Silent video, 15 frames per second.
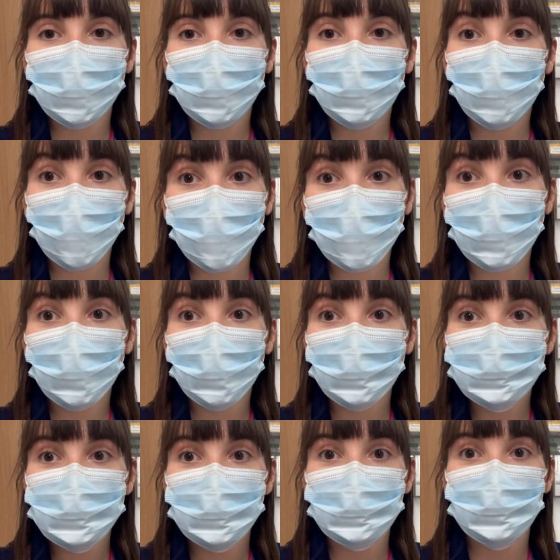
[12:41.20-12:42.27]
Quite a lot
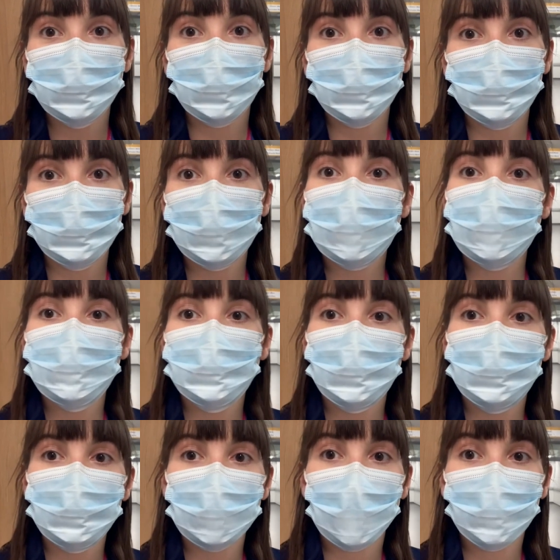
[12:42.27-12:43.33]
of children are
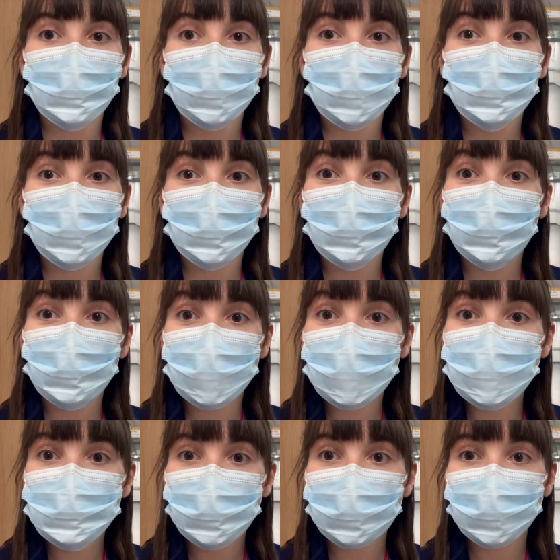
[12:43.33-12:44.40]
predisposed to having a bit of
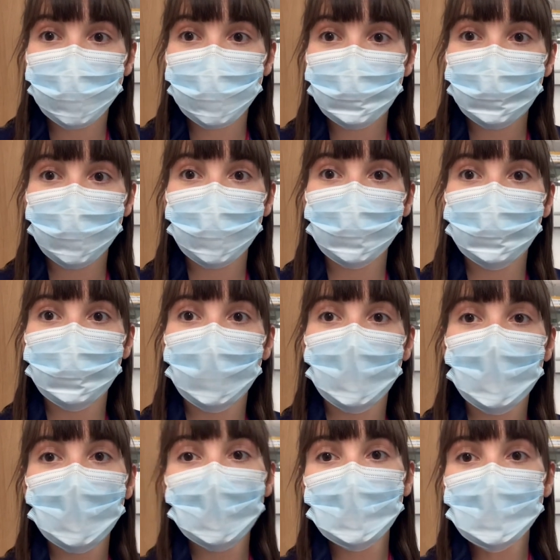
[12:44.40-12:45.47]
wheeze when they have that.
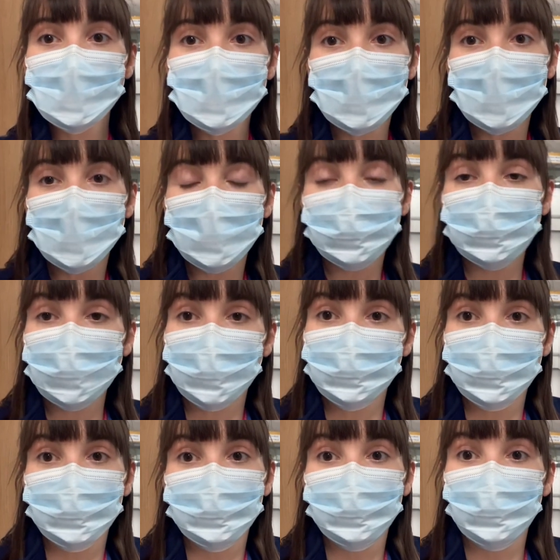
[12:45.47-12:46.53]
So some
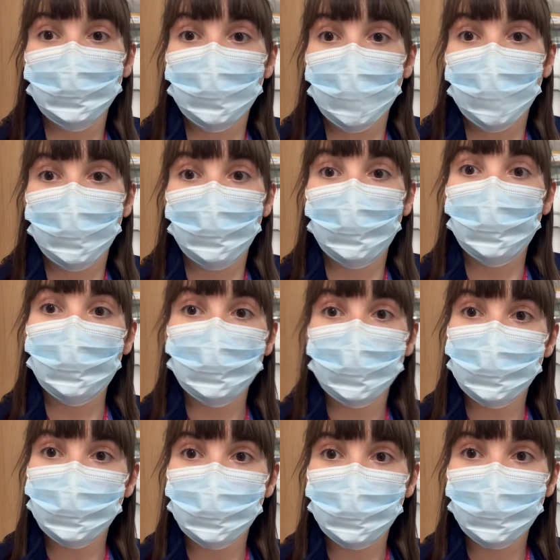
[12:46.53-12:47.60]
children will get a cold
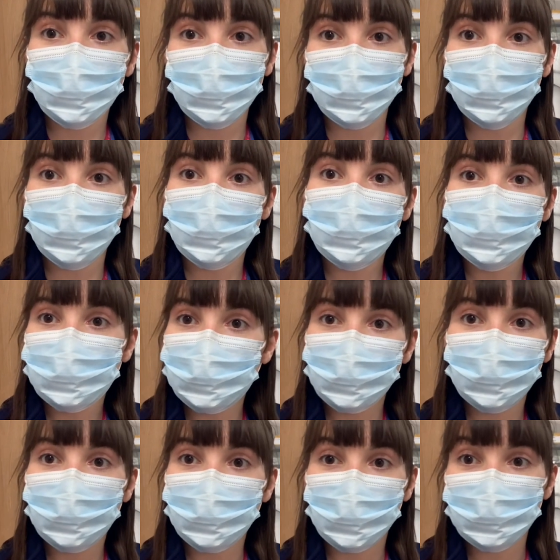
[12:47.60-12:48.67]
and
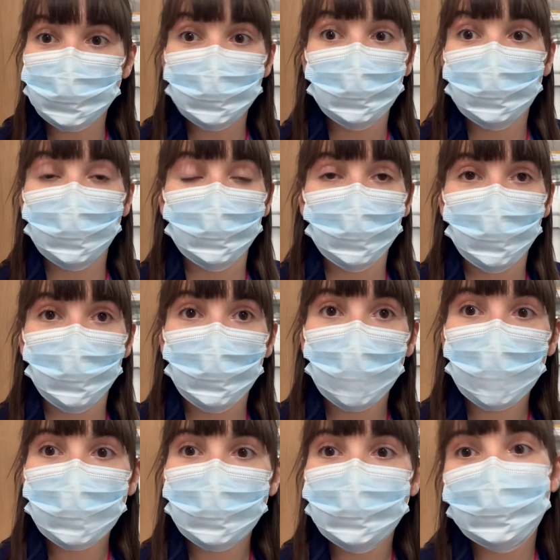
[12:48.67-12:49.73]
will deal with it very
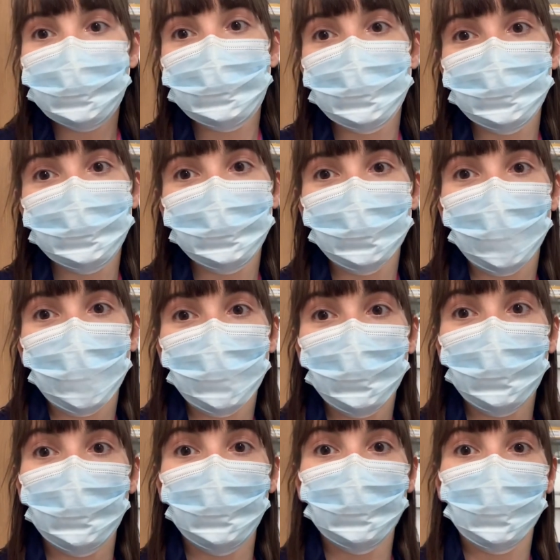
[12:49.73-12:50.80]
well, and some children will get a
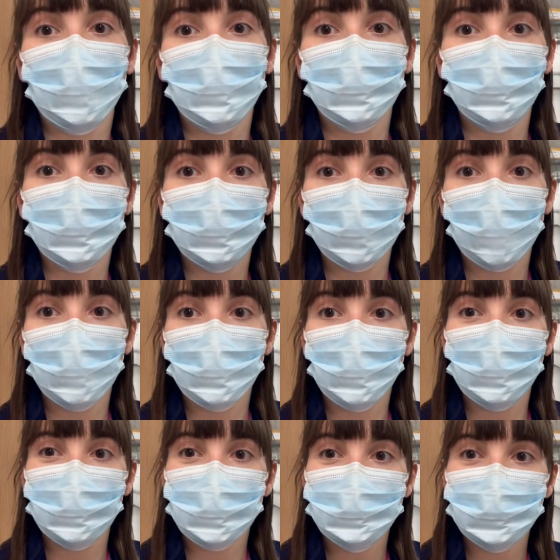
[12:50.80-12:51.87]
cold and will become
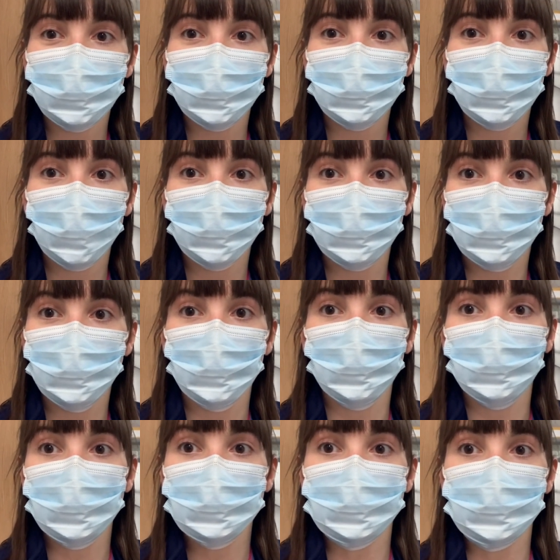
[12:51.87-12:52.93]
a bit short of breath and a bit
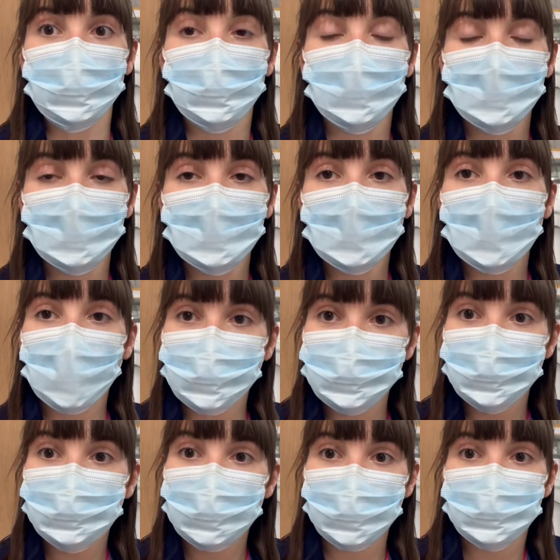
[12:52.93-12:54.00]
wheezy, and
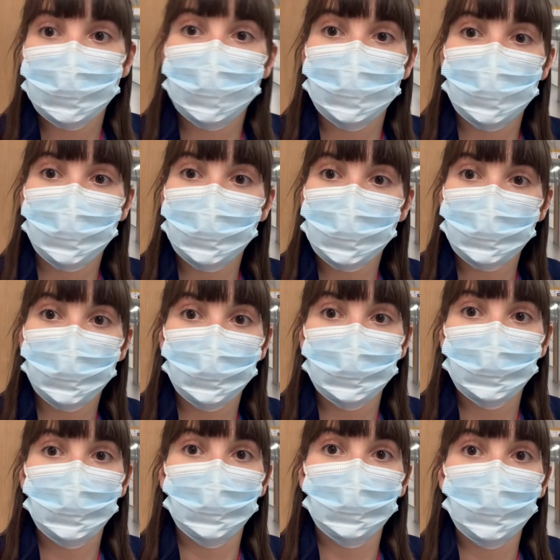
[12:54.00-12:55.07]
sometimes need to come into
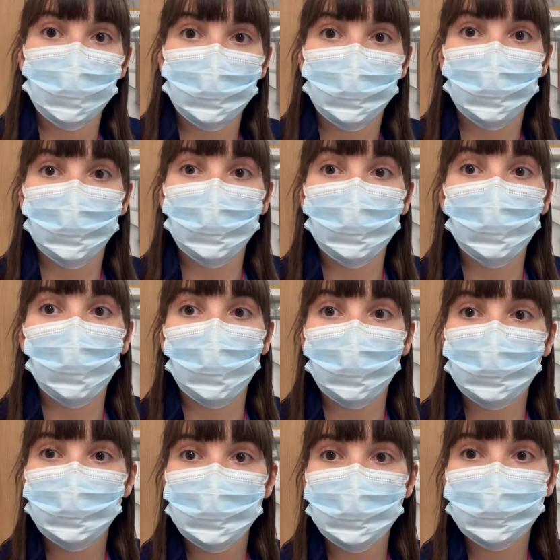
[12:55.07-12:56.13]
hospital just for a wee
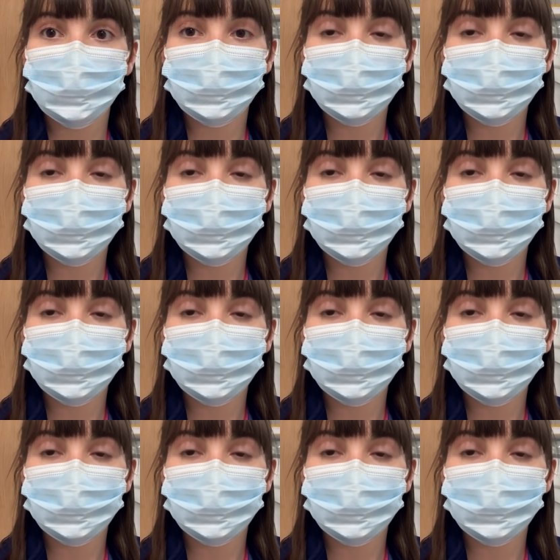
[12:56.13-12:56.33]
watch.